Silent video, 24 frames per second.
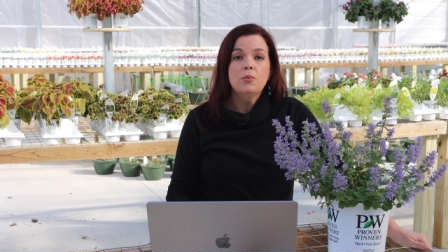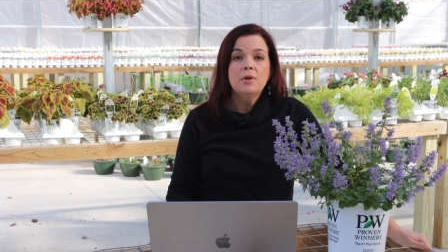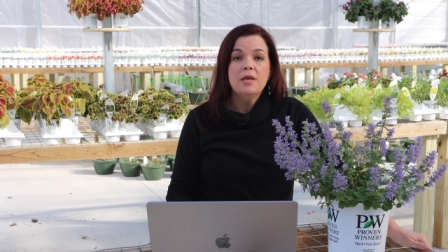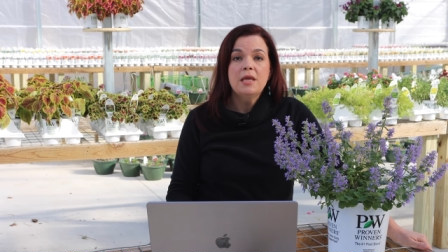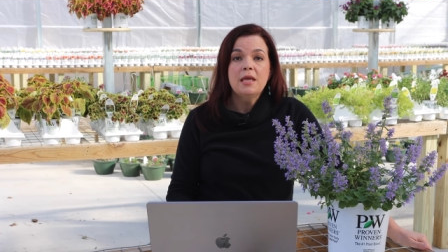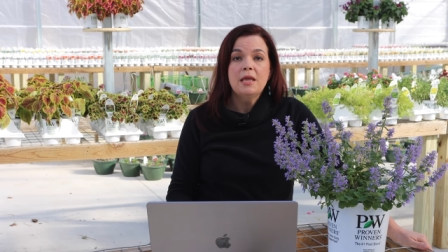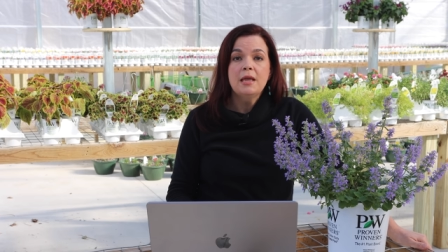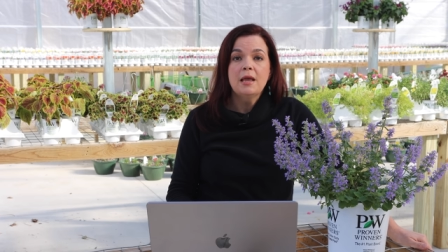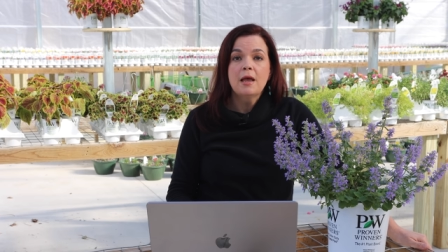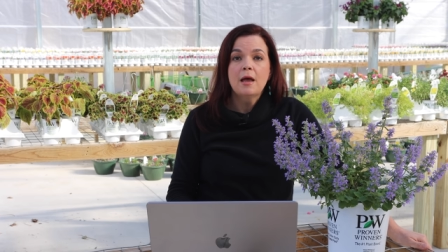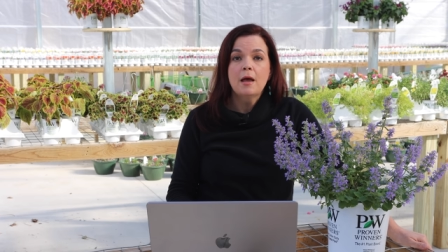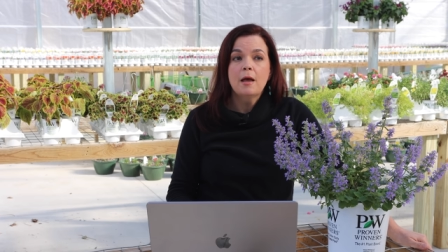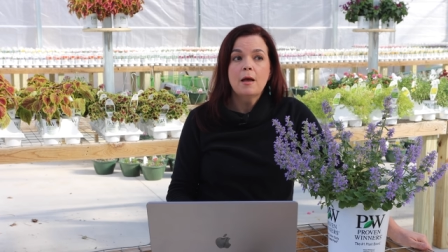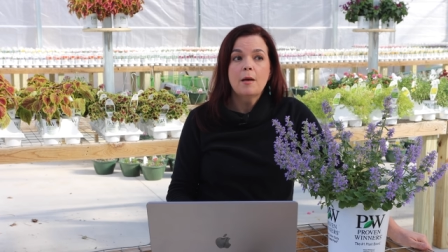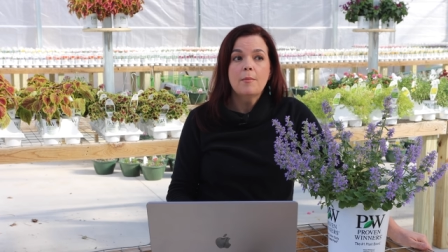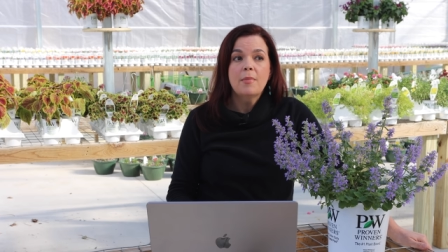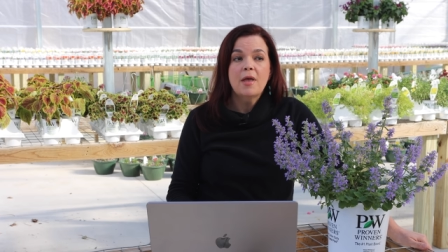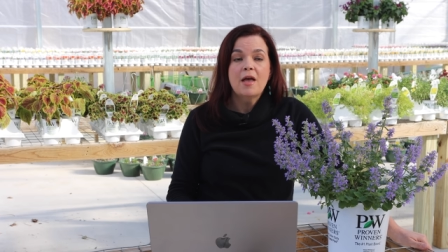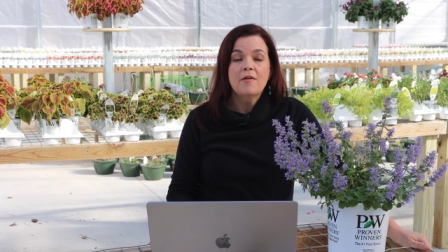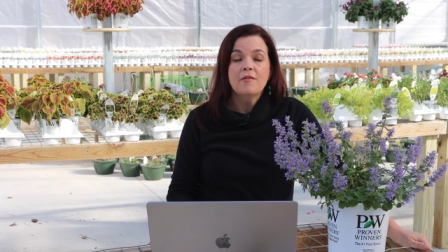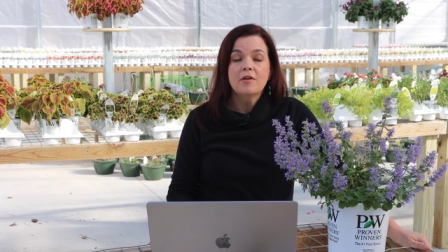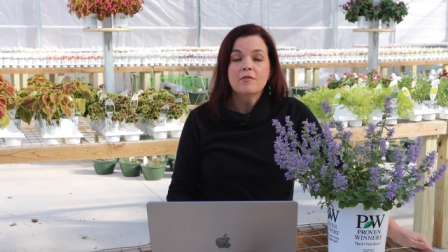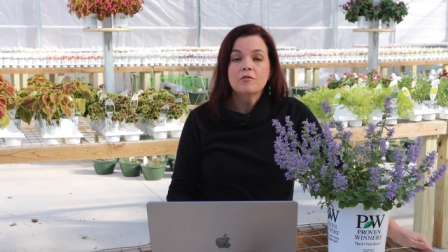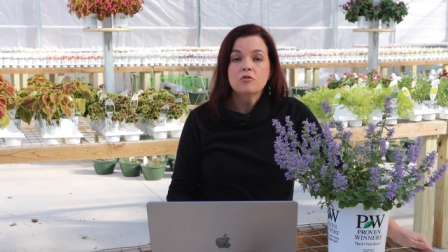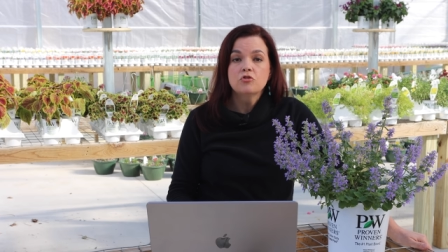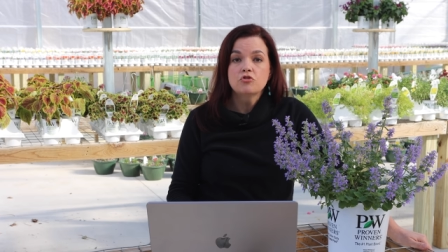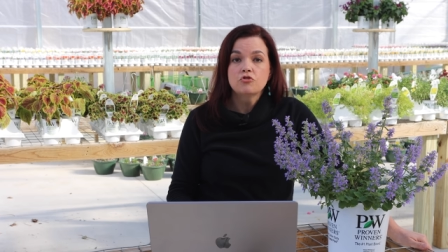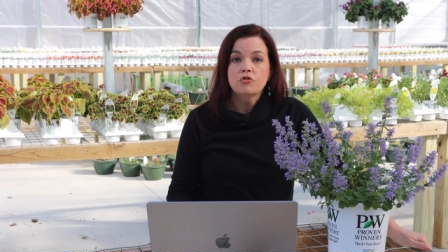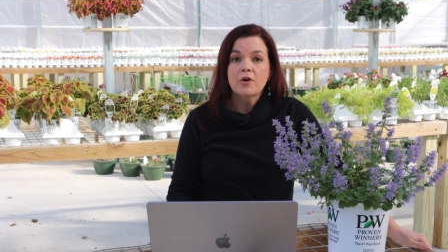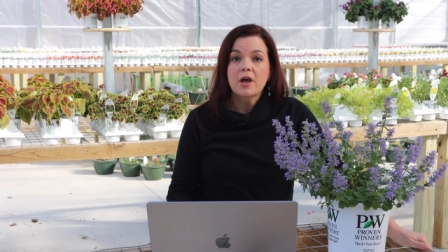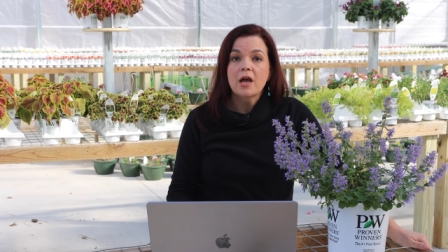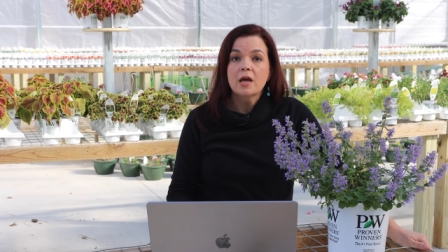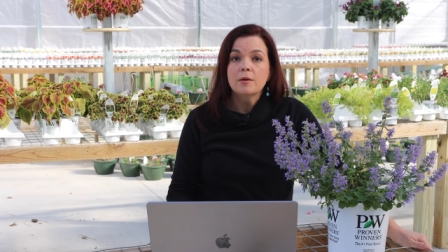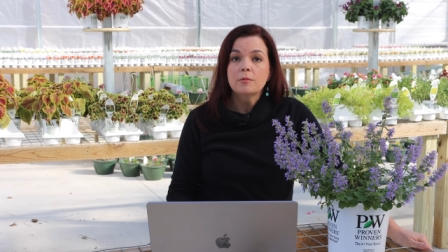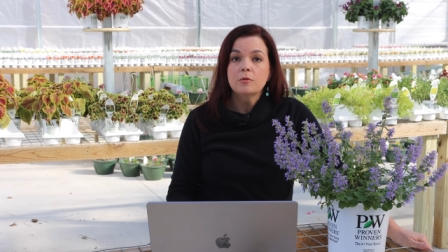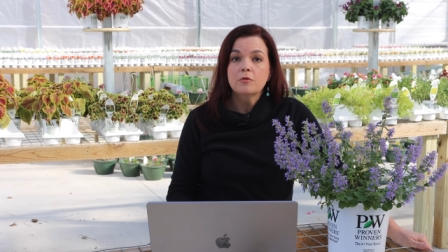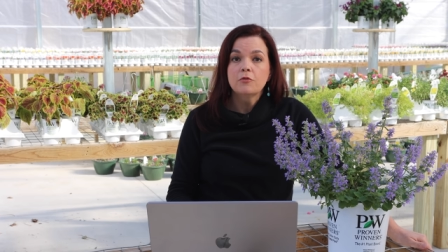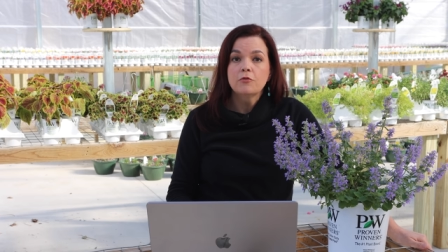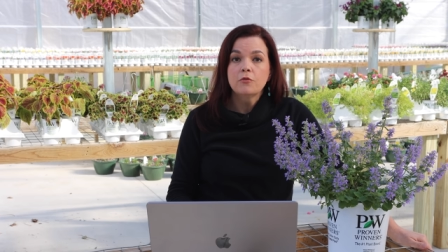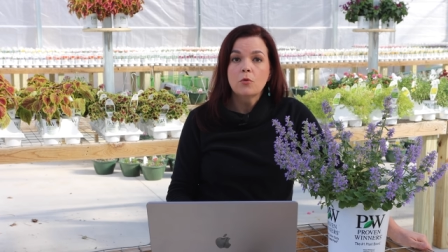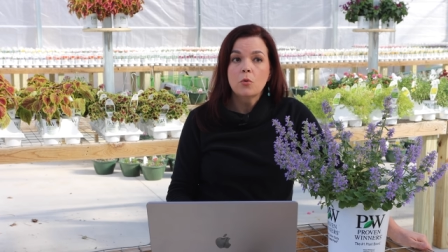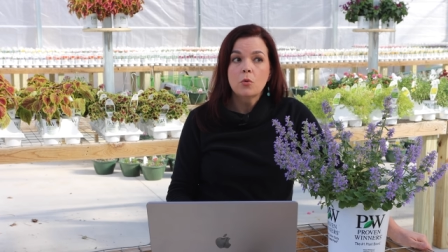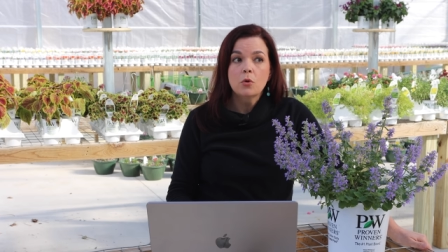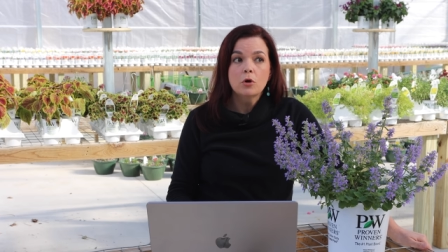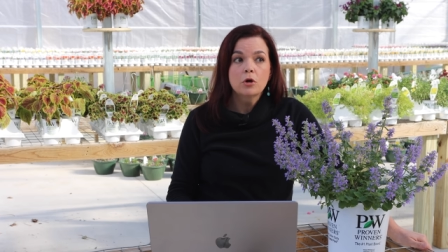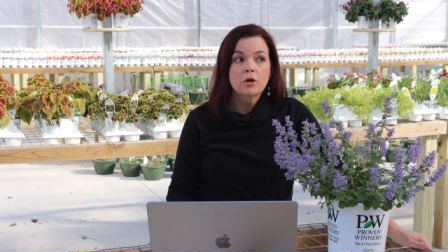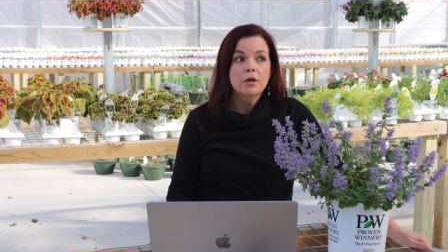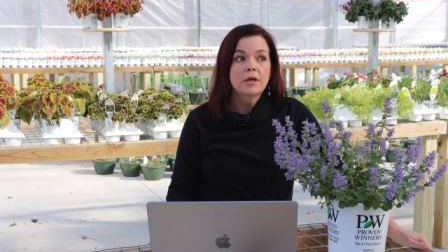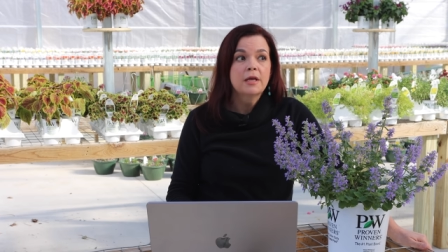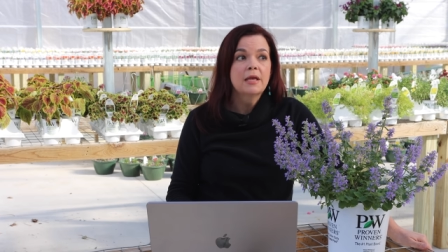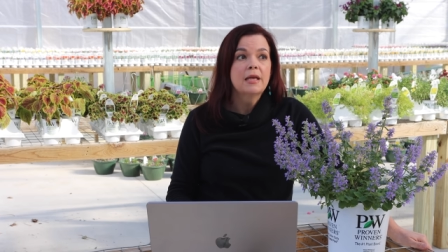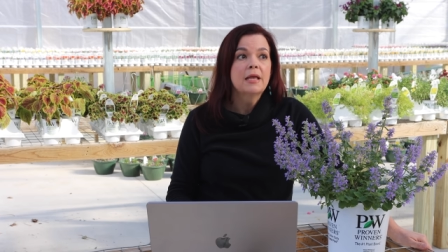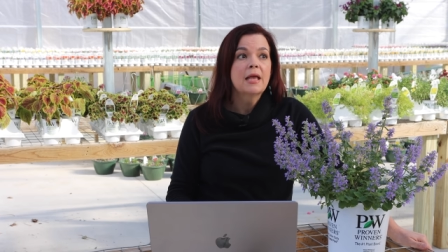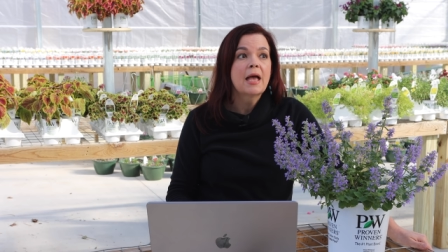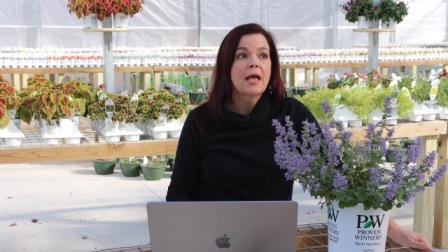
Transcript: we um, have ever tried before.